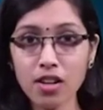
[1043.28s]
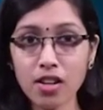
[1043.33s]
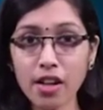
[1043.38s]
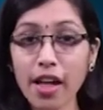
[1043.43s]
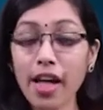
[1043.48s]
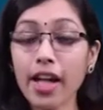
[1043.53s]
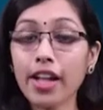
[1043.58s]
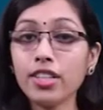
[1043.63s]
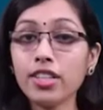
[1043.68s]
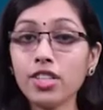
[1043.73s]

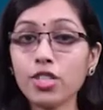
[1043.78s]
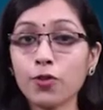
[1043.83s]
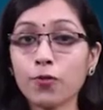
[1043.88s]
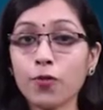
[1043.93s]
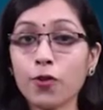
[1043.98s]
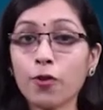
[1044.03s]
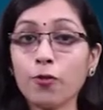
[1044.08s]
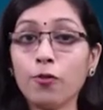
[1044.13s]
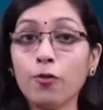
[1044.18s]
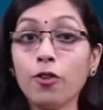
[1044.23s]
Hence,
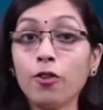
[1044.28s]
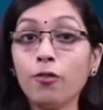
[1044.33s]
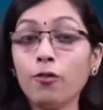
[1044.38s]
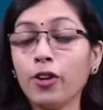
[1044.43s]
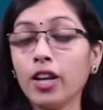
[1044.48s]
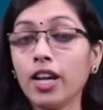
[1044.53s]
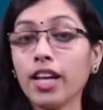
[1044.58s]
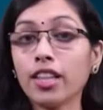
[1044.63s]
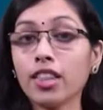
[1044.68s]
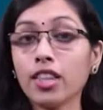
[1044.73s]
for
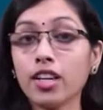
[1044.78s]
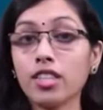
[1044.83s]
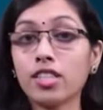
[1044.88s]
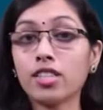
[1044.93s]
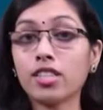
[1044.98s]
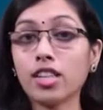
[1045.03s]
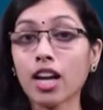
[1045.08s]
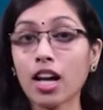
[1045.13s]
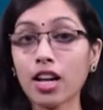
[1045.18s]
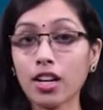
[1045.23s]
fulfilling the
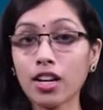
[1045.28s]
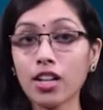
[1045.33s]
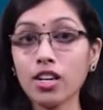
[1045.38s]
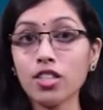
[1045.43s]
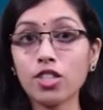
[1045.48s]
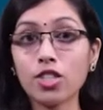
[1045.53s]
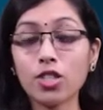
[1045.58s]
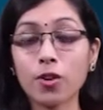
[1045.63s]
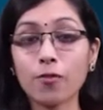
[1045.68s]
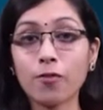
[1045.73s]

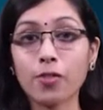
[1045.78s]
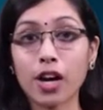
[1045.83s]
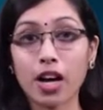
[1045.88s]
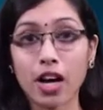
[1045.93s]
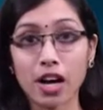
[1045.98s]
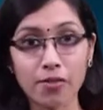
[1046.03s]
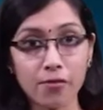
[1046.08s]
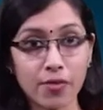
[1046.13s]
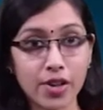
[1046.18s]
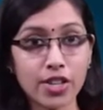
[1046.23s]
standards of the
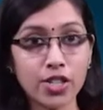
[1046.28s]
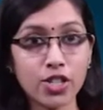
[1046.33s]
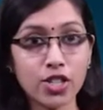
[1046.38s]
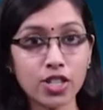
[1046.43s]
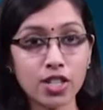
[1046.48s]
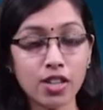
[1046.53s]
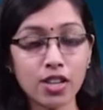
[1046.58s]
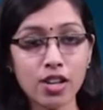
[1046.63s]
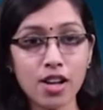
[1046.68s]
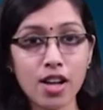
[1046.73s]

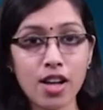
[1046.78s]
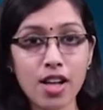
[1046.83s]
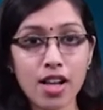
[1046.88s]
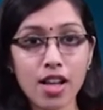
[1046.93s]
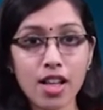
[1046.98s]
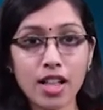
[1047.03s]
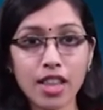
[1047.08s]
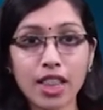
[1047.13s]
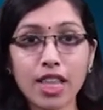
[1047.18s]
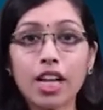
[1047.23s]
convention,
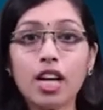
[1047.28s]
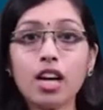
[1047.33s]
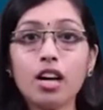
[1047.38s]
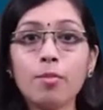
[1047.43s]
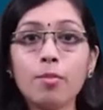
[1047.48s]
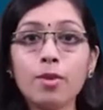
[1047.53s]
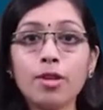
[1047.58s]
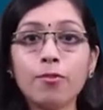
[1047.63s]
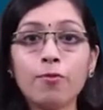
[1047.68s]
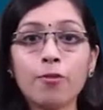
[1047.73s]
the
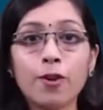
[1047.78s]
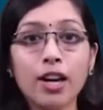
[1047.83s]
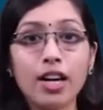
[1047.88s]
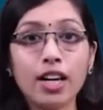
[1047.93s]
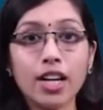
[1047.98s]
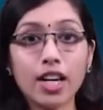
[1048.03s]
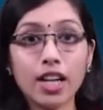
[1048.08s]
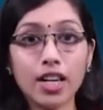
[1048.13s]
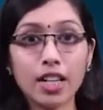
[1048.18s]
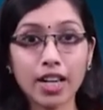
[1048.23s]
government felt
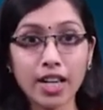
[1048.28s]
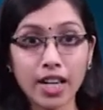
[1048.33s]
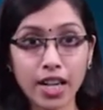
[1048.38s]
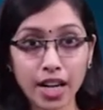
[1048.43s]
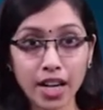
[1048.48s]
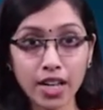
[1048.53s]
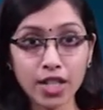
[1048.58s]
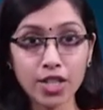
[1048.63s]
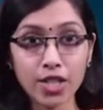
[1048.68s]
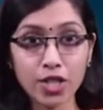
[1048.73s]
a
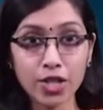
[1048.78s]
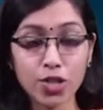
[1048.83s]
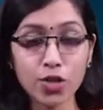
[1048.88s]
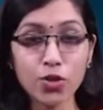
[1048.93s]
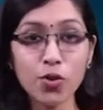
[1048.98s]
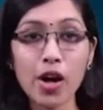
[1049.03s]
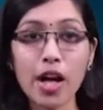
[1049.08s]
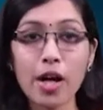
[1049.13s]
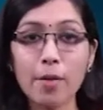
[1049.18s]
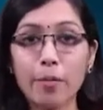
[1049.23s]
need
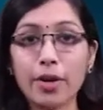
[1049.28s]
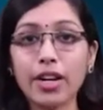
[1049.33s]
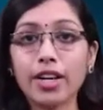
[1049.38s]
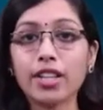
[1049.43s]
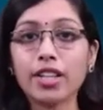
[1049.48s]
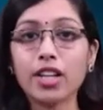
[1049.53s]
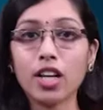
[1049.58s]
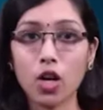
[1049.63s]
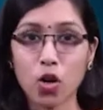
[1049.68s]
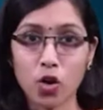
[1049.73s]
to
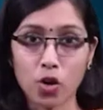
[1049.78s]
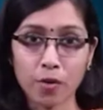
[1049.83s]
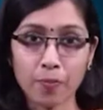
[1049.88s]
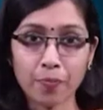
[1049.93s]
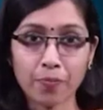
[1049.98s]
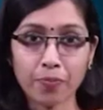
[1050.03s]
amend the law.